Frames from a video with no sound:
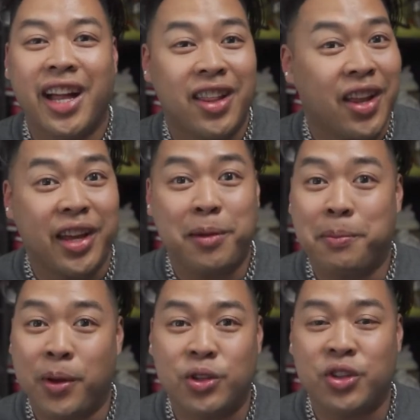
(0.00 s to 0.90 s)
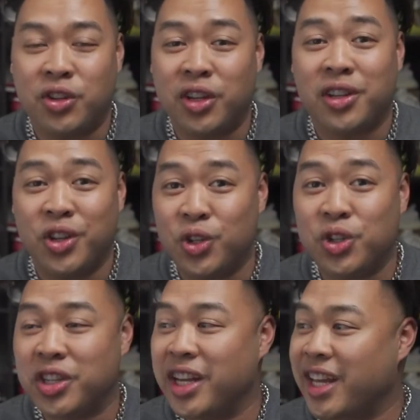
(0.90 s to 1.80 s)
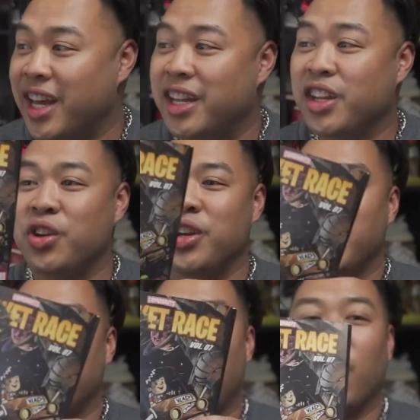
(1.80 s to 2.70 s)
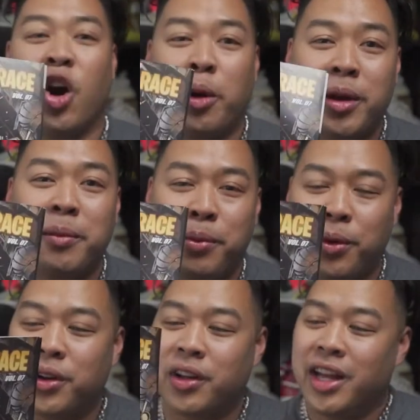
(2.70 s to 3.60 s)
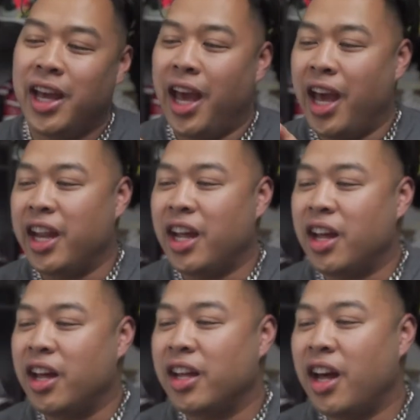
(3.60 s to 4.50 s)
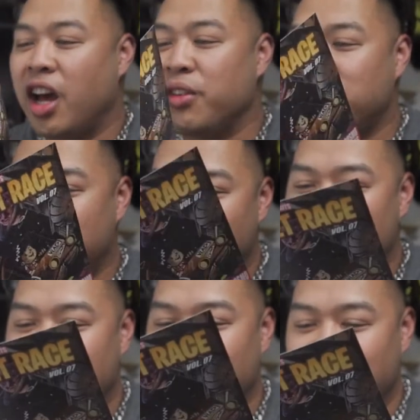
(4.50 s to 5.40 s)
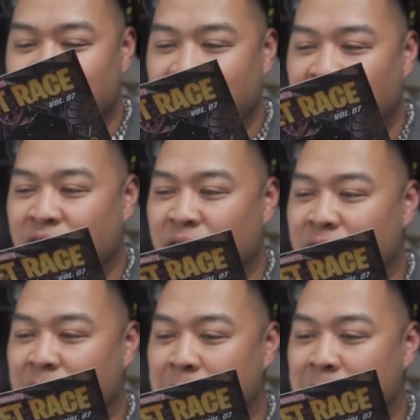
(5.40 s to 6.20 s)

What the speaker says: like purchase that you usually get, you get a comic book, and I've seen like the kind of